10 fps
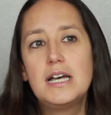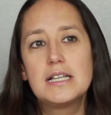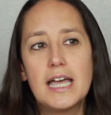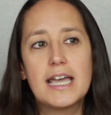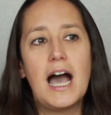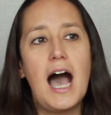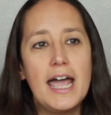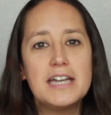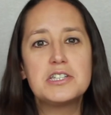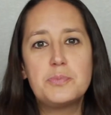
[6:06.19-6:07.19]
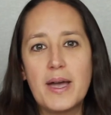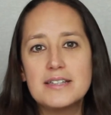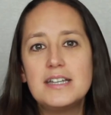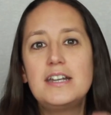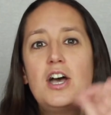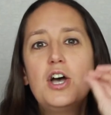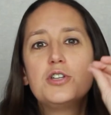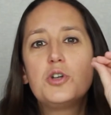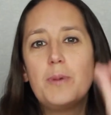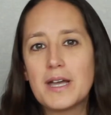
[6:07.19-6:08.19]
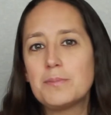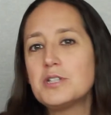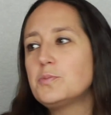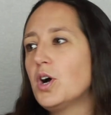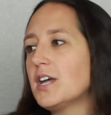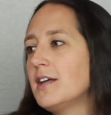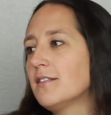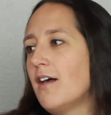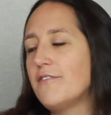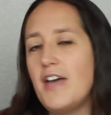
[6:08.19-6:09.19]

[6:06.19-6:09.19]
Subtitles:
Like, I expected to pick up this book and love